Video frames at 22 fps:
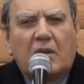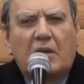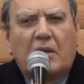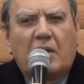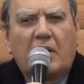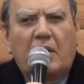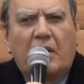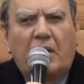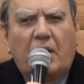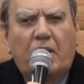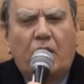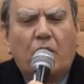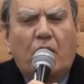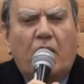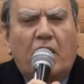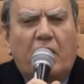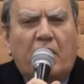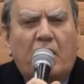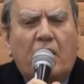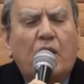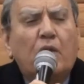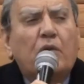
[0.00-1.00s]
That
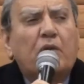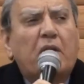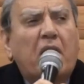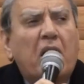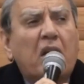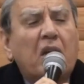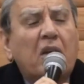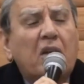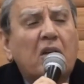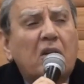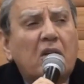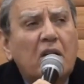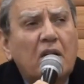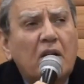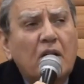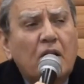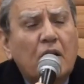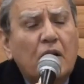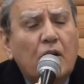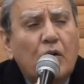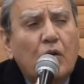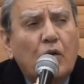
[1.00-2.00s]
you are
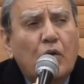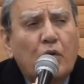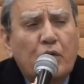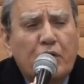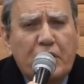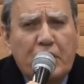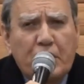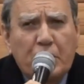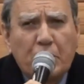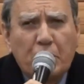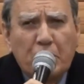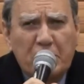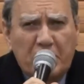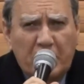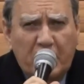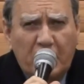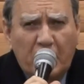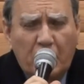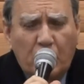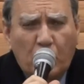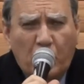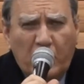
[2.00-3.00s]
looking
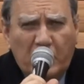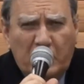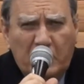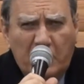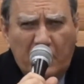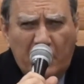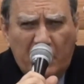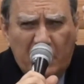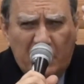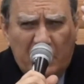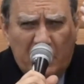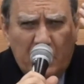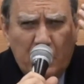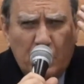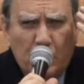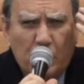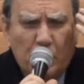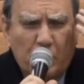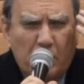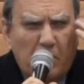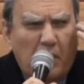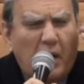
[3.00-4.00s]
or using
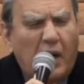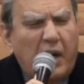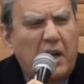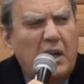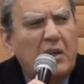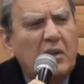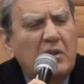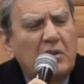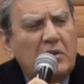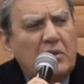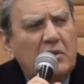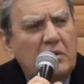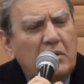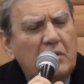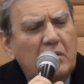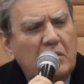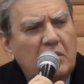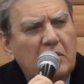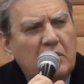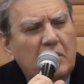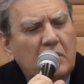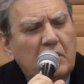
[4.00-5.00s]
what is in your
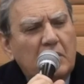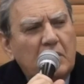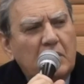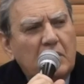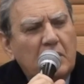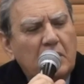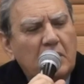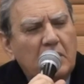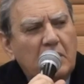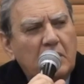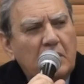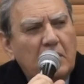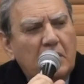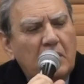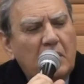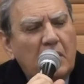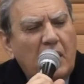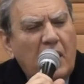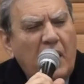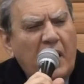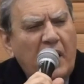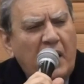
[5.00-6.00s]
mind
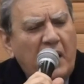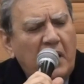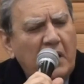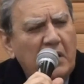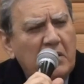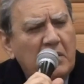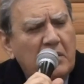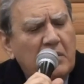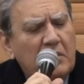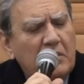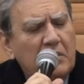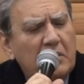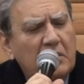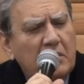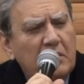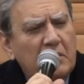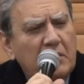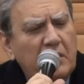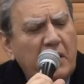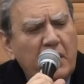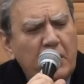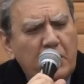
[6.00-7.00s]

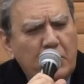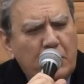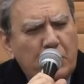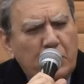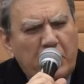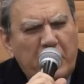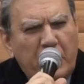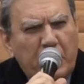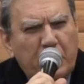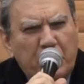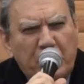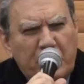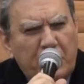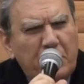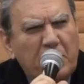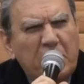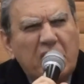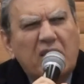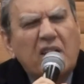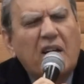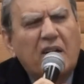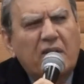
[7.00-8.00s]
and
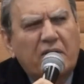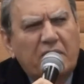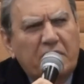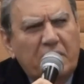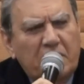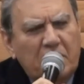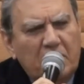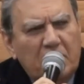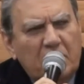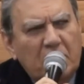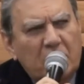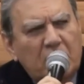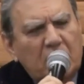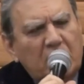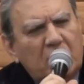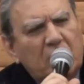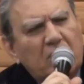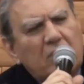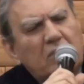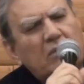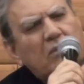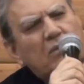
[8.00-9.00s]
enjoying with
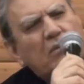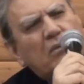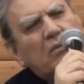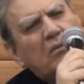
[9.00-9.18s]
yourself.